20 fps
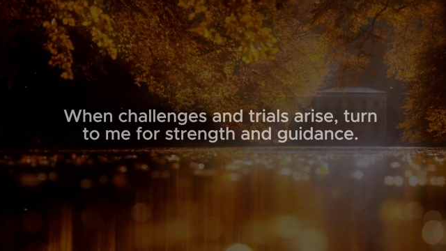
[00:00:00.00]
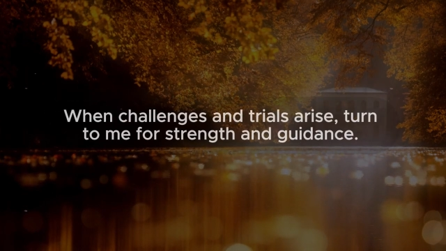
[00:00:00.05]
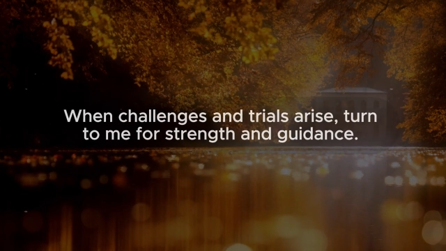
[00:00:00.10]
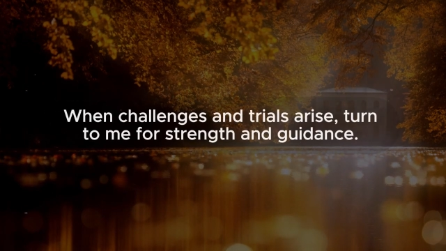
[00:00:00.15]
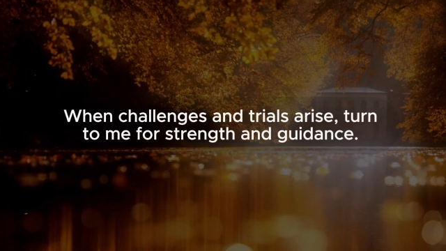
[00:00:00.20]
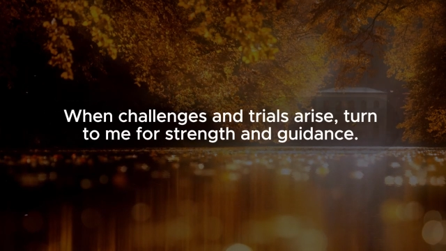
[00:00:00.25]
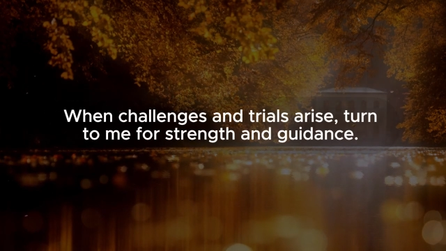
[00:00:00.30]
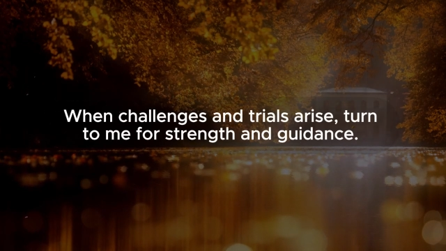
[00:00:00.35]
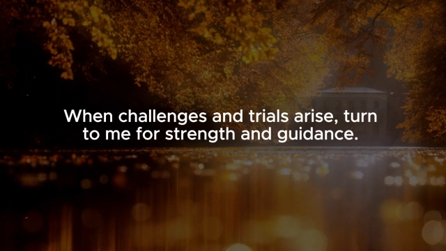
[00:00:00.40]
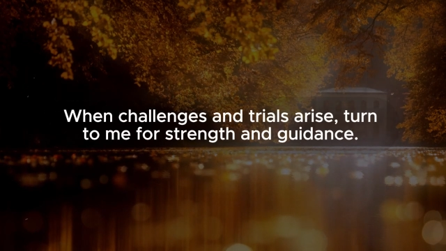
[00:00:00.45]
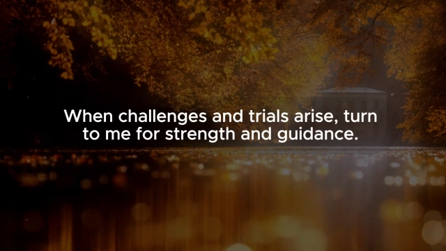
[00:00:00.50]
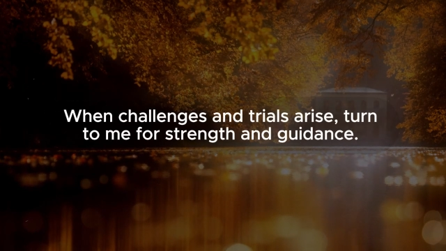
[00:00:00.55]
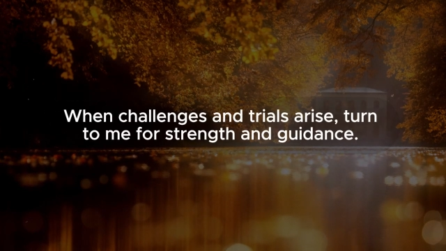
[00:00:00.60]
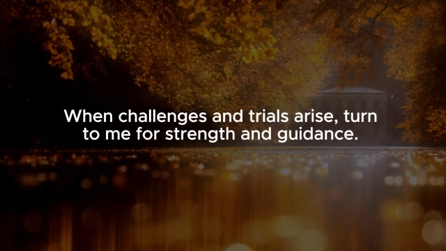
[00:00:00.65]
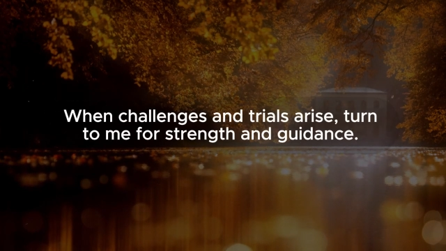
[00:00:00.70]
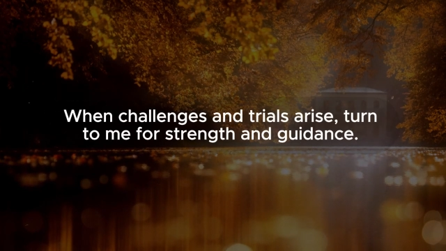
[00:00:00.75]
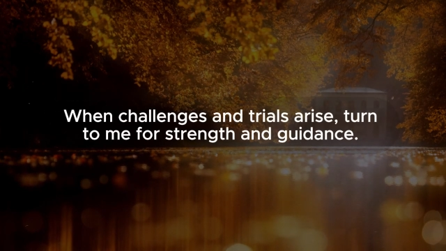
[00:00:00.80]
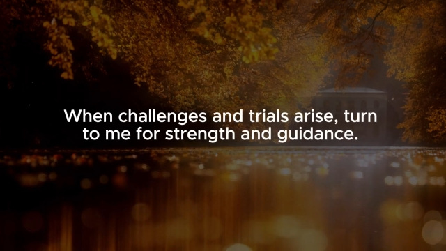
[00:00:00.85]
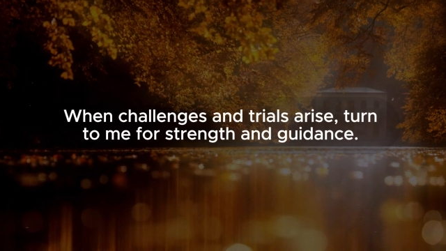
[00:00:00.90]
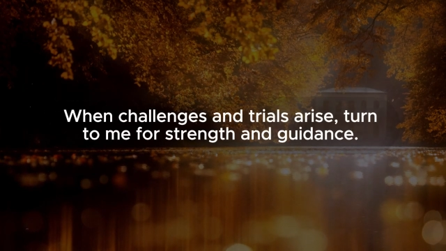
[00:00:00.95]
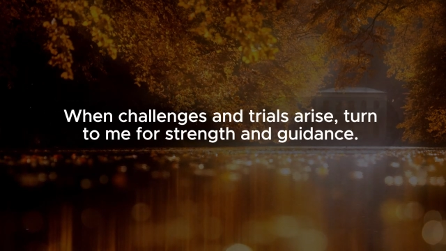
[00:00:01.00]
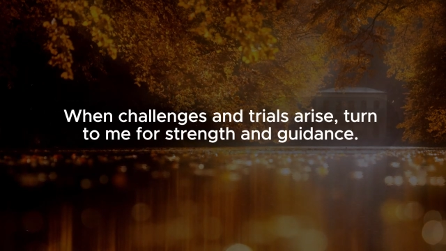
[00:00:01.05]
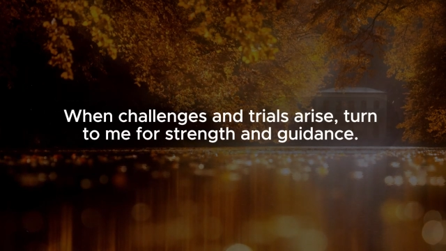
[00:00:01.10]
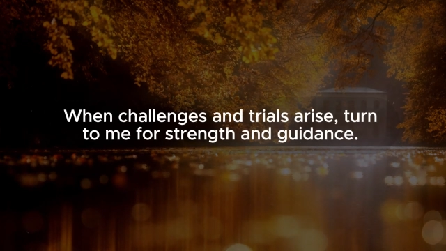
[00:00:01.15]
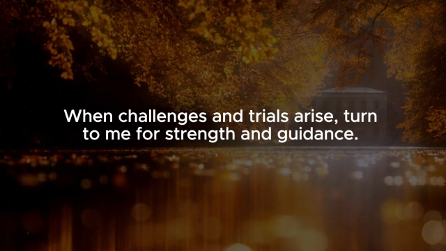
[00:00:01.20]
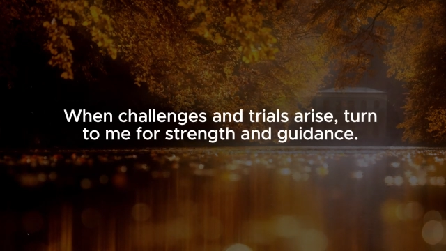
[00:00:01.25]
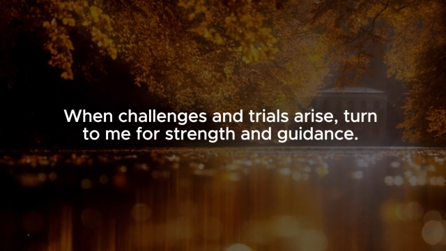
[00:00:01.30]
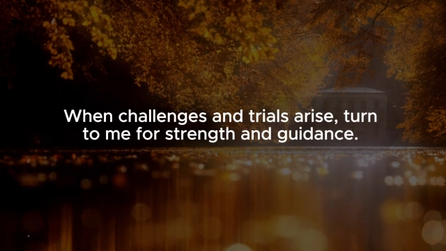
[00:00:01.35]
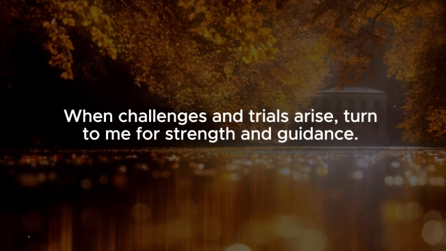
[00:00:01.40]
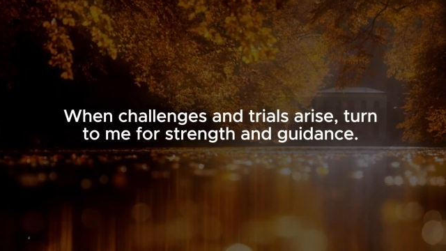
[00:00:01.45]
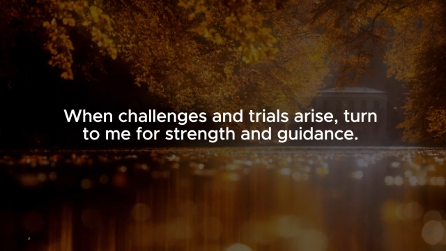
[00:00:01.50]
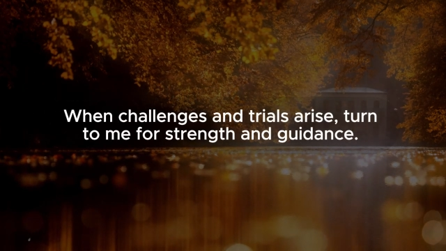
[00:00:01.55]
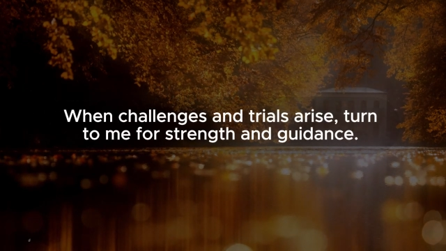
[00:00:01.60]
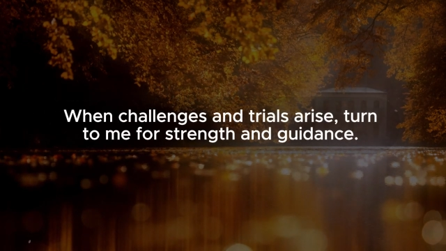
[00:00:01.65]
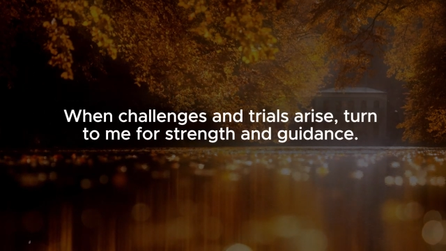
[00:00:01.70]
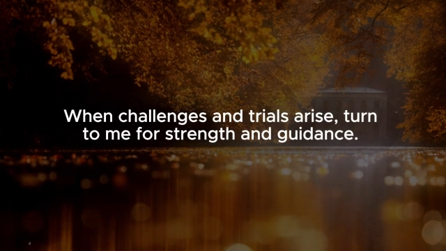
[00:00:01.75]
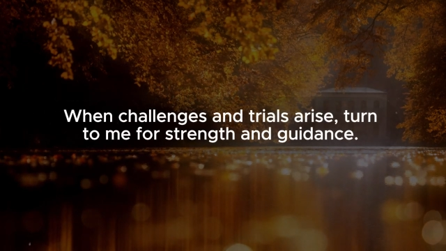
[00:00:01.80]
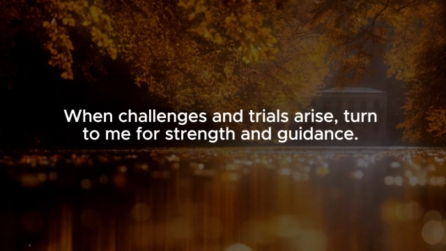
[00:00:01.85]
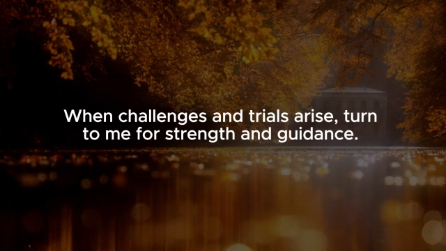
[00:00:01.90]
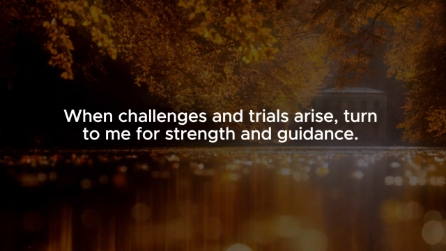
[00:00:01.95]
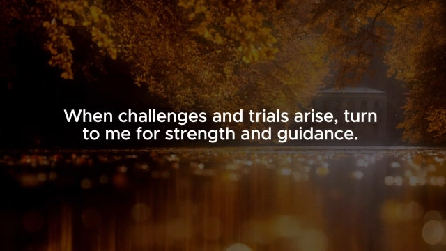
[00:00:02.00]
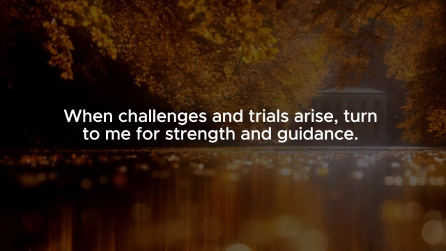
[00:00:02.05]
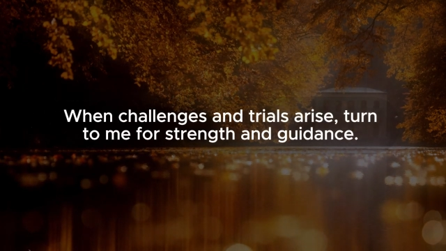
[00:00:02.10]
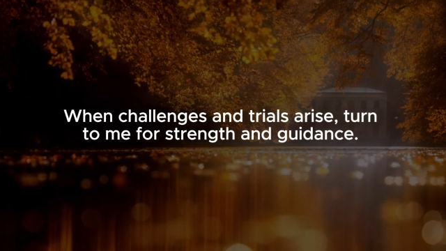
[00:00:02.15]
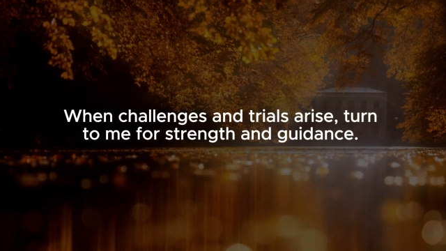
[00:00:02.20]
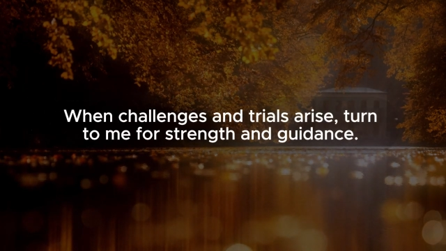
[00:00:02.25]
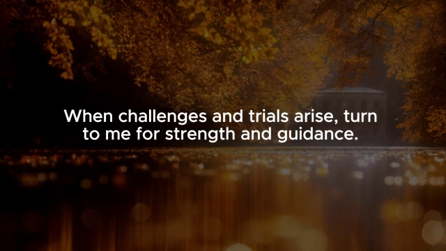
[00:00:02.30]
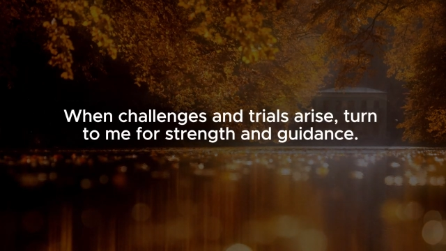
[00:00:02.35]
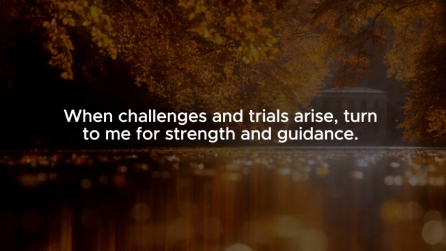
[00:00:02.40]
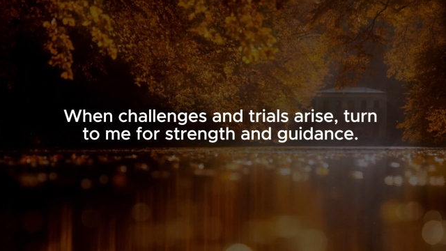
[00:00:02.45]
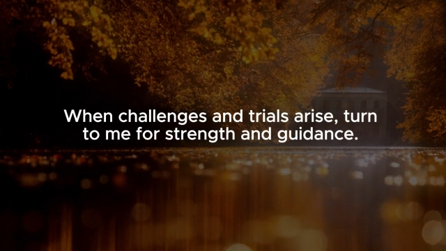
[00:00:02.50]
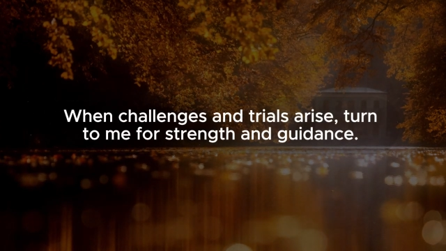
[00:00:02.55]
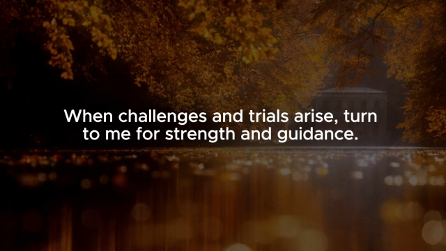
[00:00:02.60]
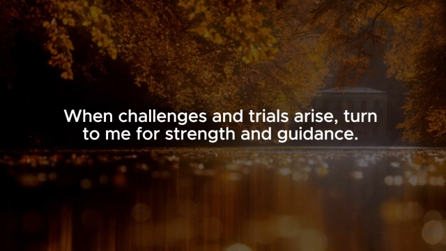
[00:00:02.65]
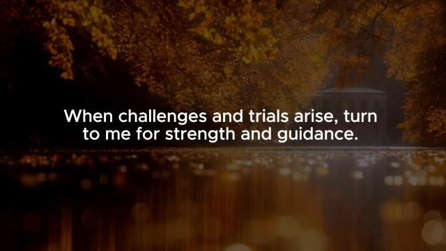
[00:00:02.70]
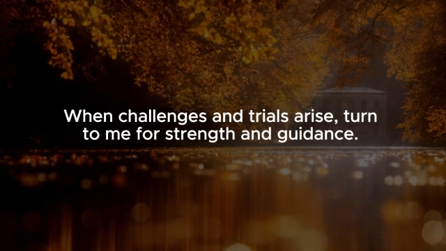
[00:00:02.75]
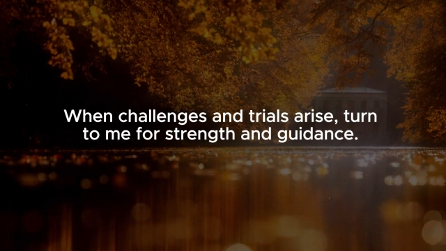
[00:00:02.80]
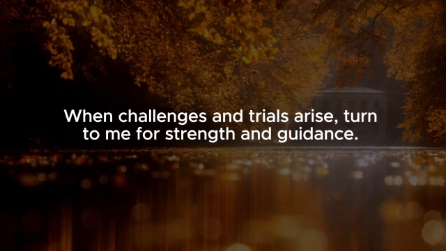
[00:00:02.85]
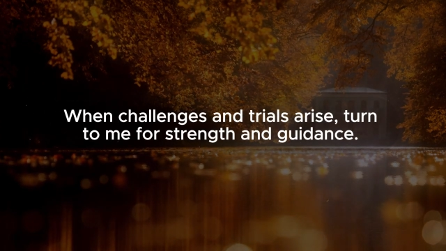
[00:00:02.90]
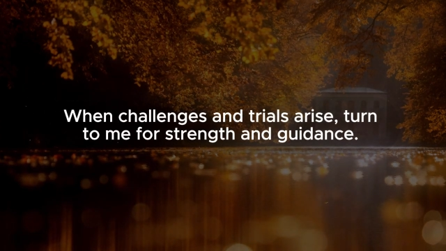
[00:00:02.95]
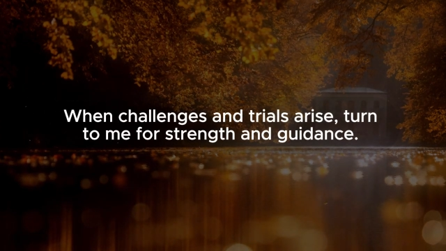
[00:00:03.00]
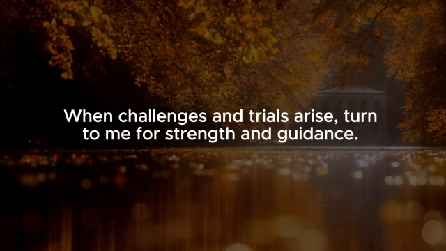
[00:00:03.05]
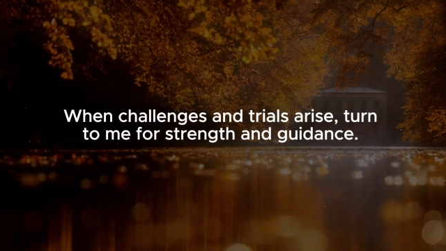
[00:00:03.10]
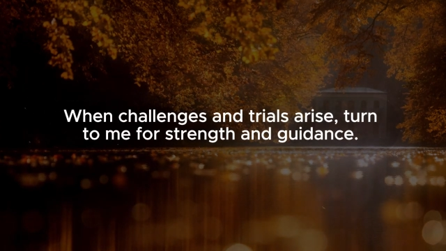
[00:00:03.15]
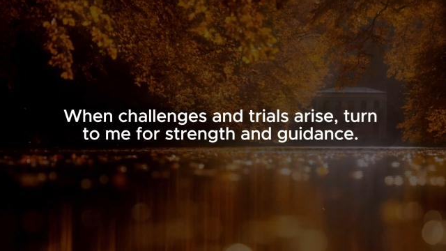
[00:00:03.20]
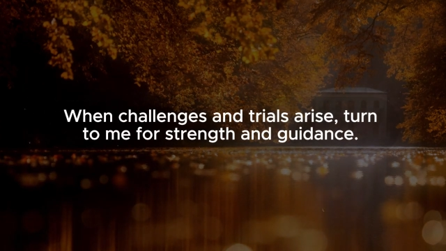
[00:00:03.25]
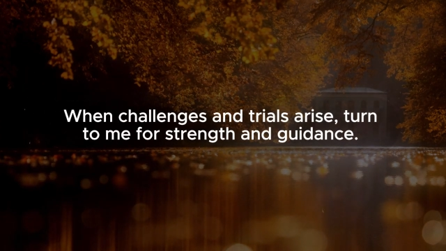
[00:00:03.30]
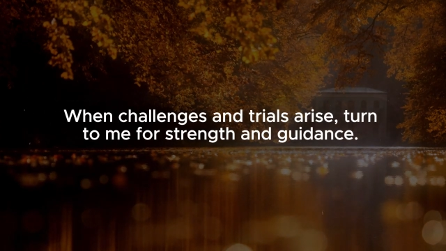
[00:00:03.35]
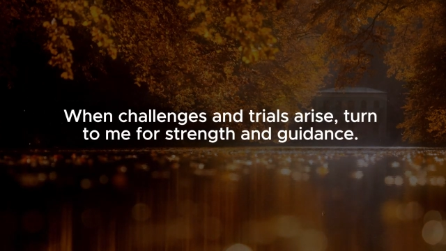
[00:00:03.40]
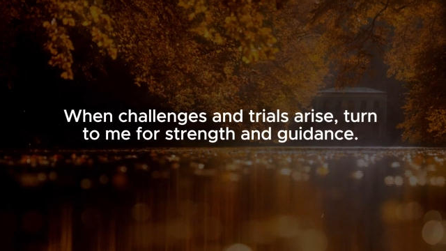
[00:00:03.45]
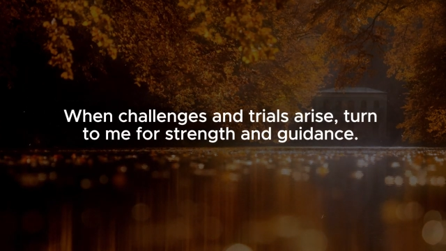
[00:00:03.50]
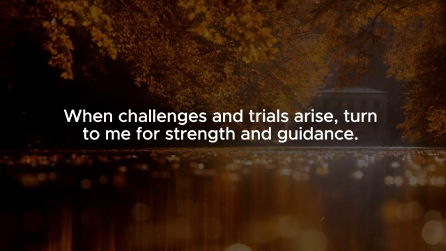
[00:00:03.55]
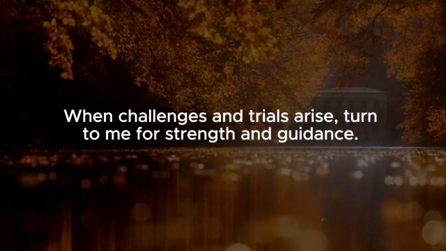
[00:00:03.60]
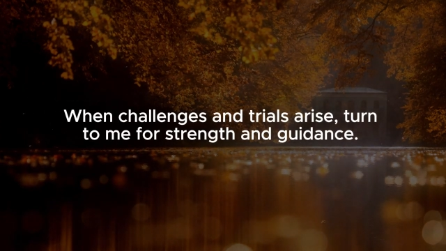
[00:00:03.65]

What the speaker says: (no speaker visible)